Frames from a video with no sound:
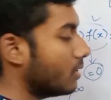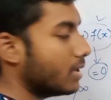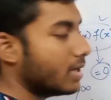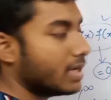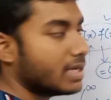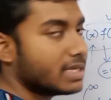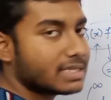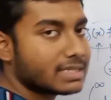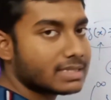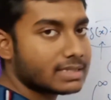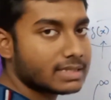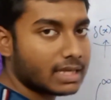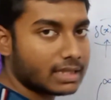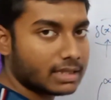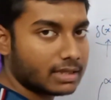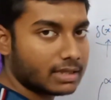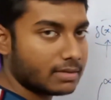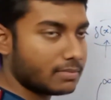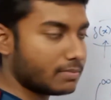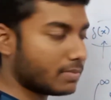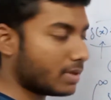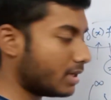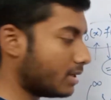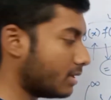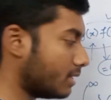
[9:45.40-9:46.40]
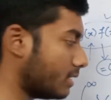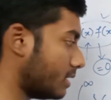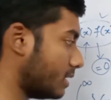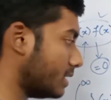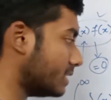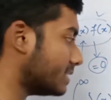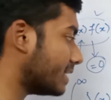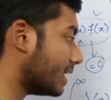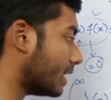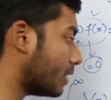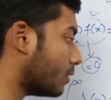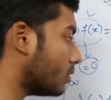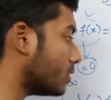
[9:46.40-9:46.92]
is nothing but
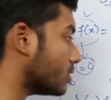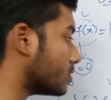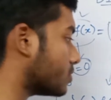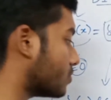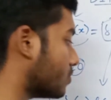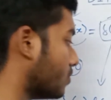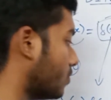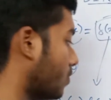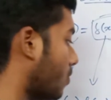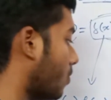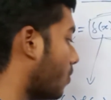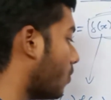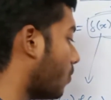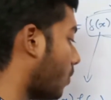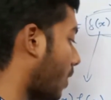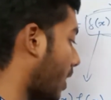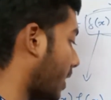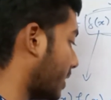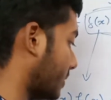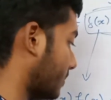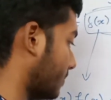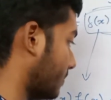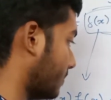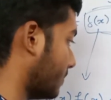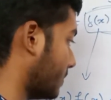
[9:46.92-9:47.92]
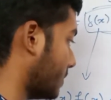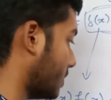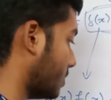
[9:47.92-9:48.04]
is equals to 1.